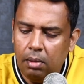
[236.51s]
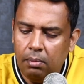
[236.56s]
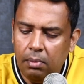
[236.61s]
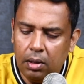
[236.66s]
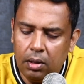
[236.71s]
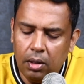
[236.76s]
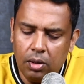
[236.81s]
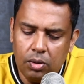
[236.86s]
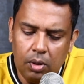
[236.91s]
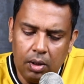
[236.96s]

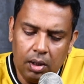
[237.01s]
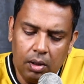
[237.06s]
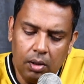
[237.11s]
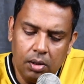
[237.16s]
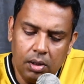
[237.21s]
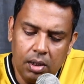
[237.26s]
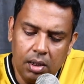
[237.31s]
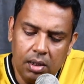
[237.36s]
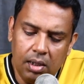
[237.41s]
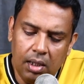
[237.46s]
Because you
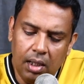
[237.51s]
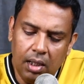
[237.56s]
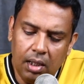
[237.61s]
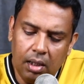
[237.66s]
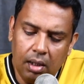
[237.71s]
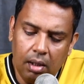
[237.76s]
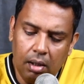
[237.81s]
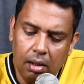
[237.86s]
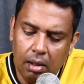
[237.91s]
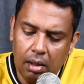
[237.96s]
cannot just
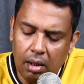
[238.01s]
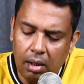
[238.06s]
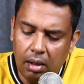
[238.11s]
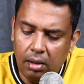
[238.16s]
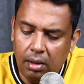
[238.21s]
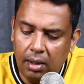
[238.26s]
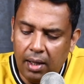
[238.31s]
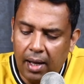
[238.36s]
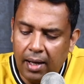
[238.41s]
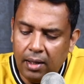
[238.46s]
take
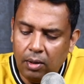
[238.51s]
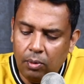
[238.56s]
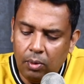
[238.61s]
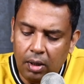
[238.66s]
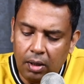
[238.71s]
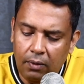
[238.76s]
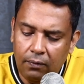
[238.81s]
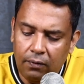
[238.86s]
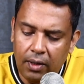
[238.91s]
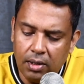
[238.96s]
the
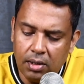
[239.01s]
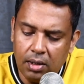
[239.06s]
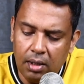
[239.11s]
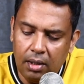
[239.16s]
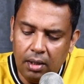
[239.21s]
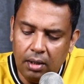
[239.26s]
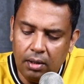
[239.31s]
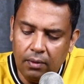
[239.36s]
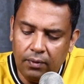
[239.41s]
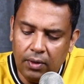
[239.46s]
annual
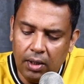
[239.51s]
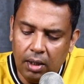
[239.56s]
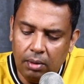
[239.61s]
inflation rate of